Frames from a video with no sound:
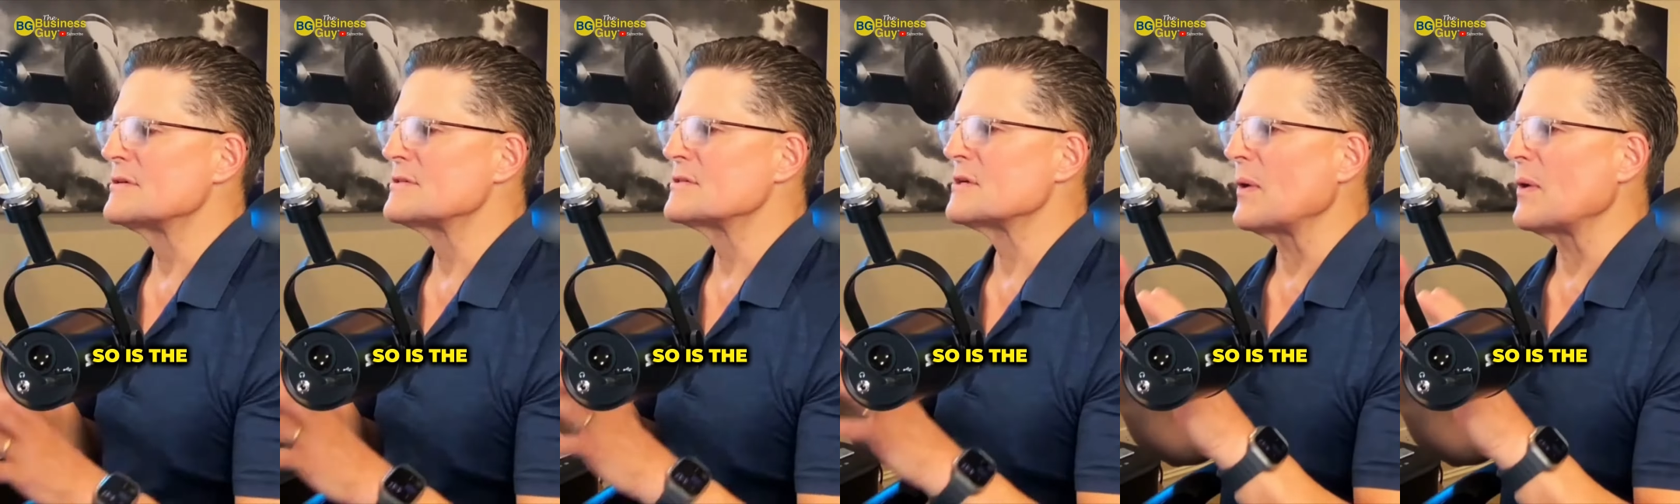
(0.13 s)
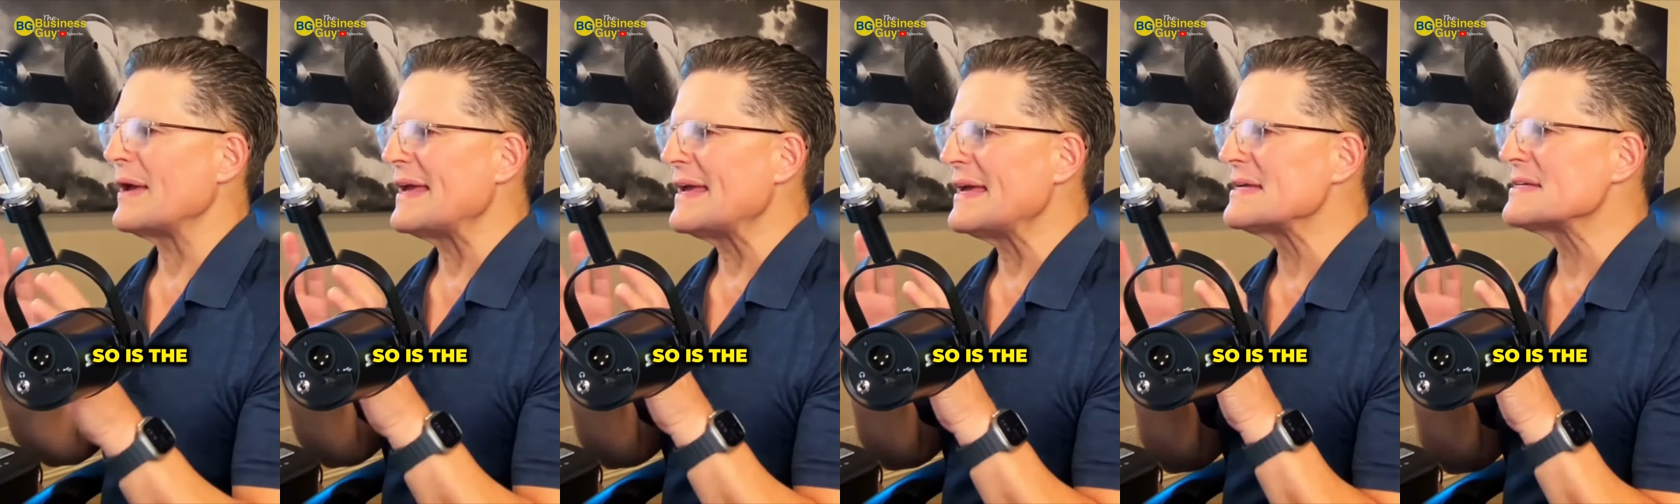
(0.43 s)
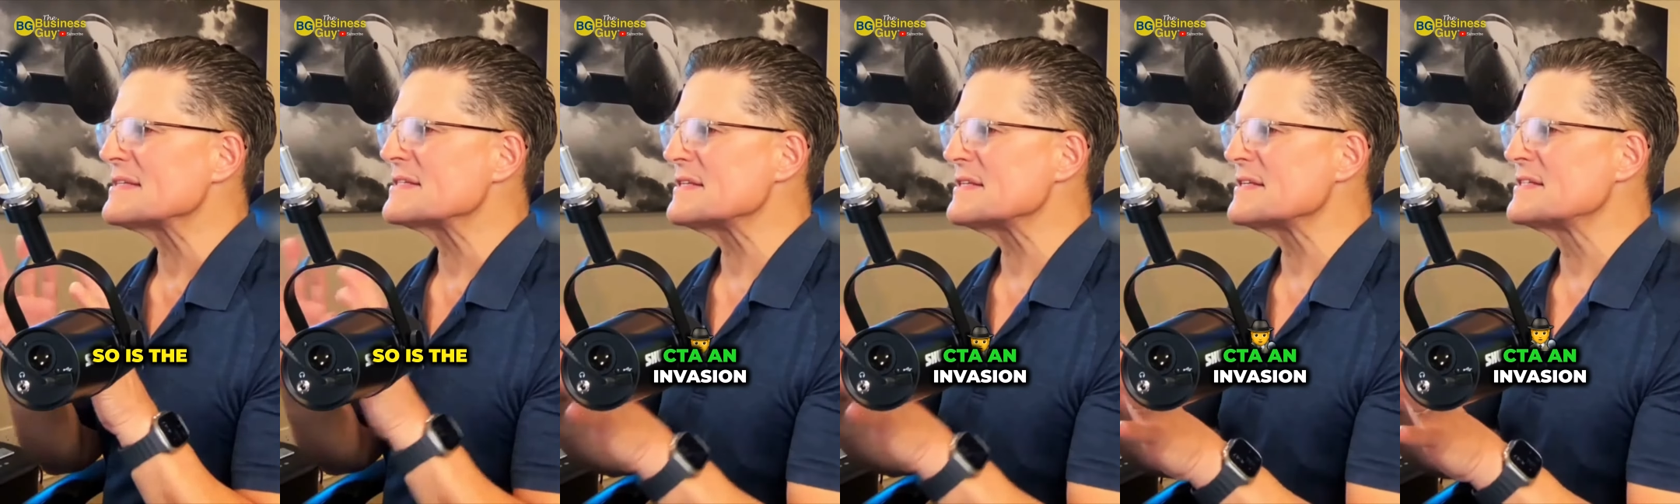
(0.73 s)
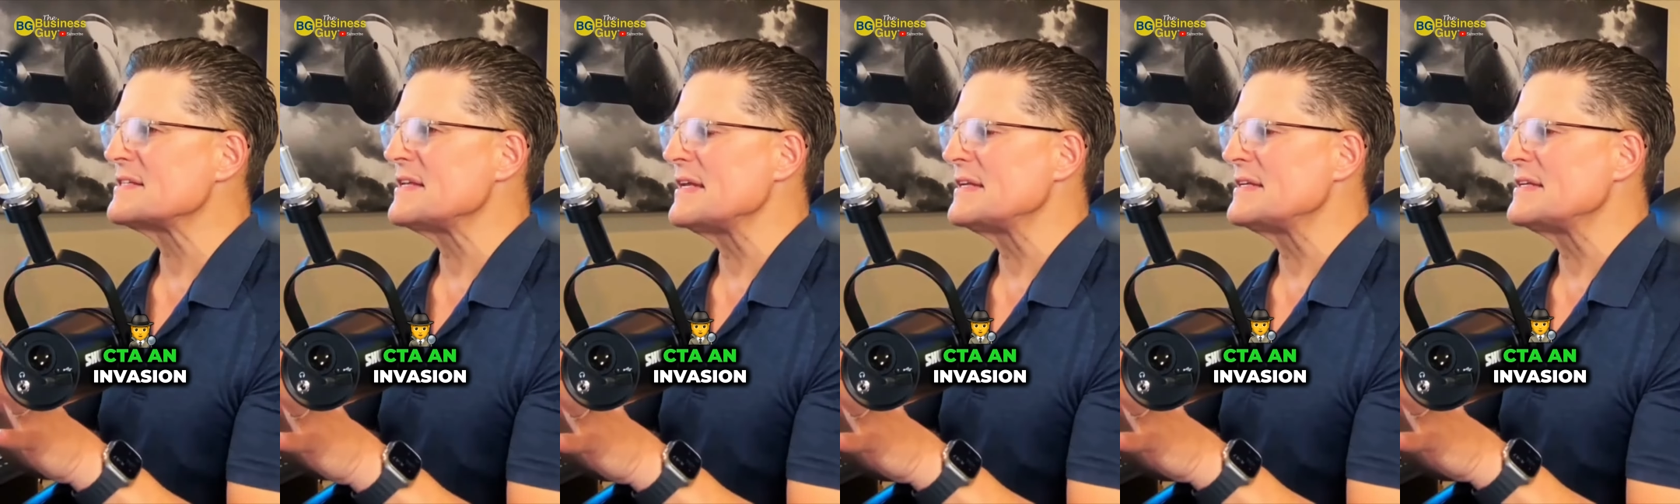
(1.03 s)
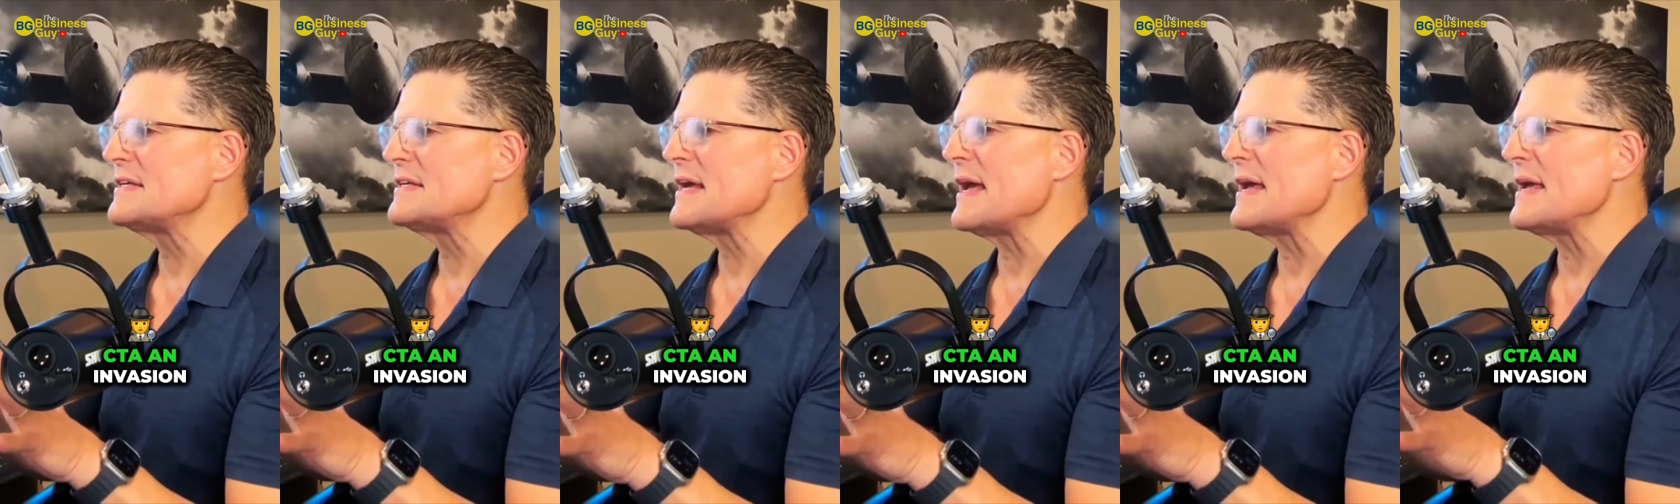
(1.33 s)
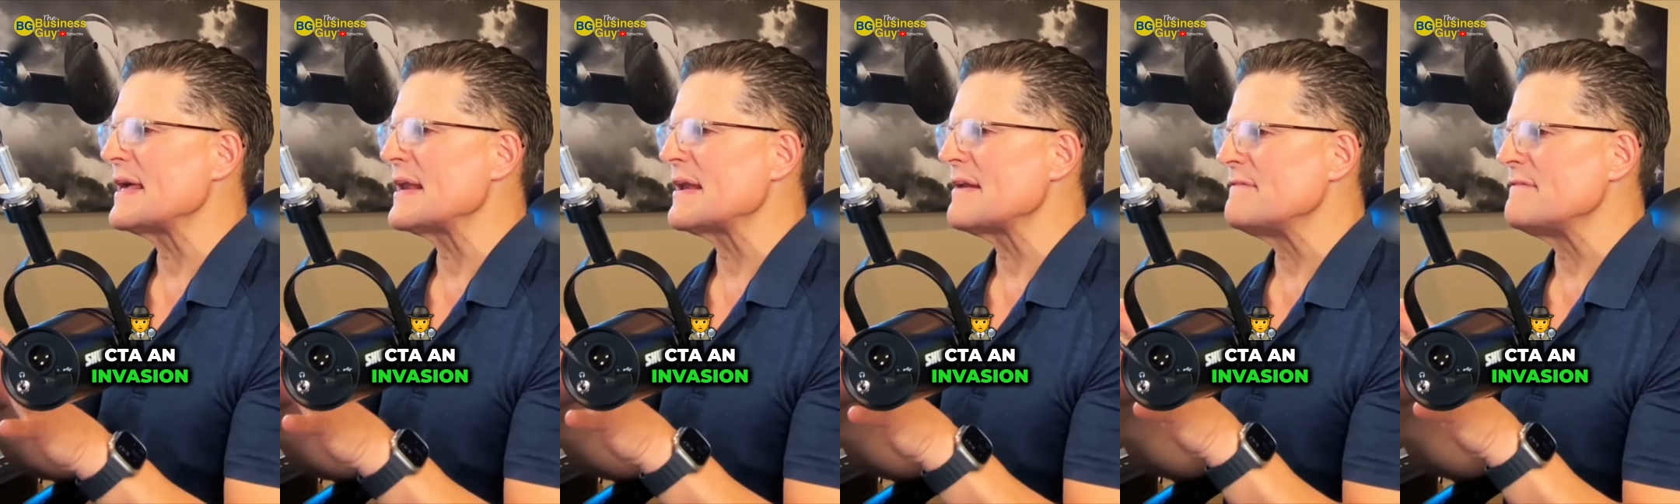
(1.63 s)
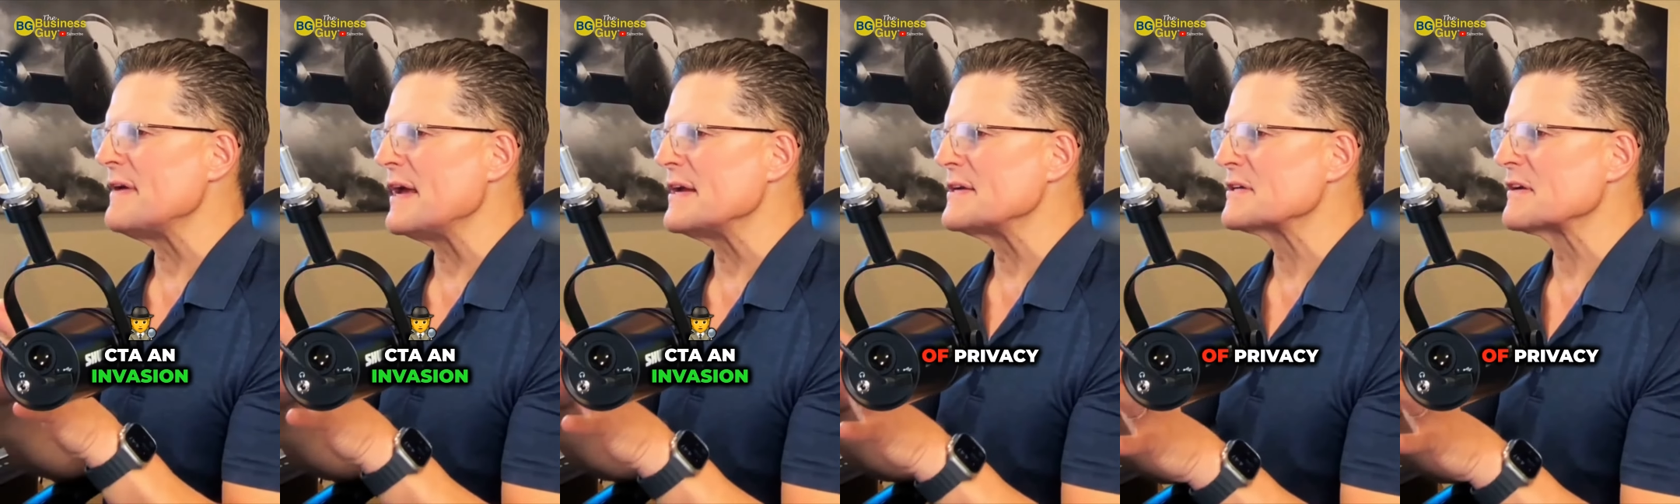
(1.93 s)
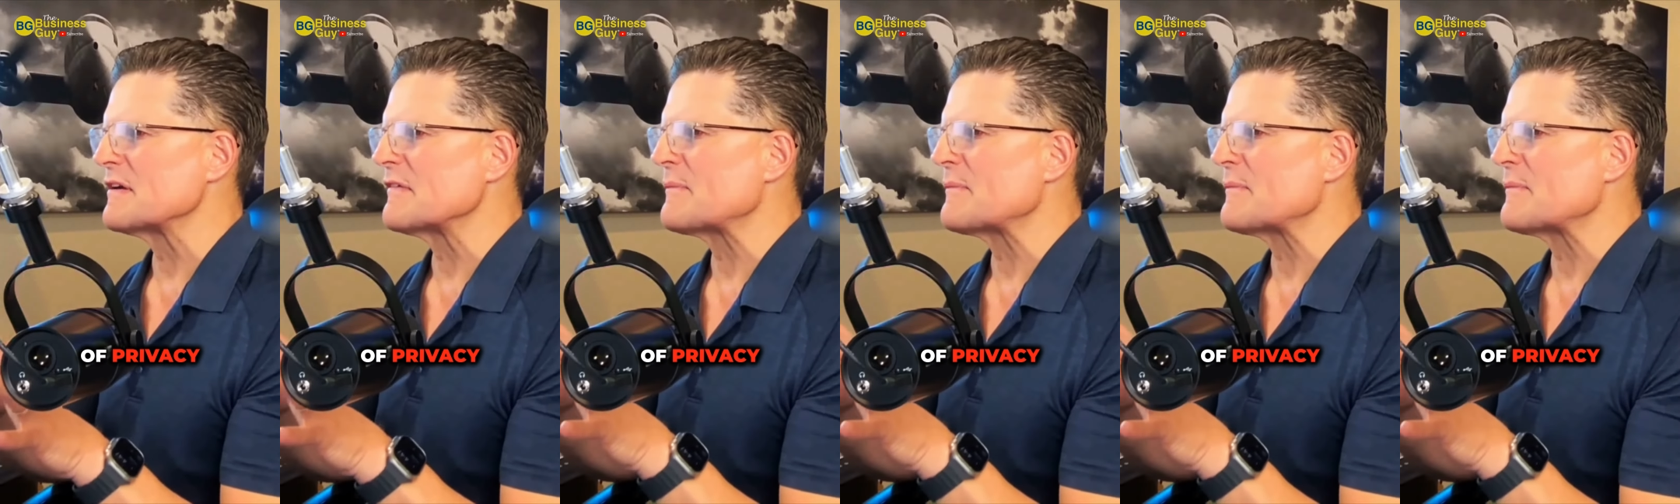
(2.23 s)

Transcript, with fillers: So is the CTA an invasion of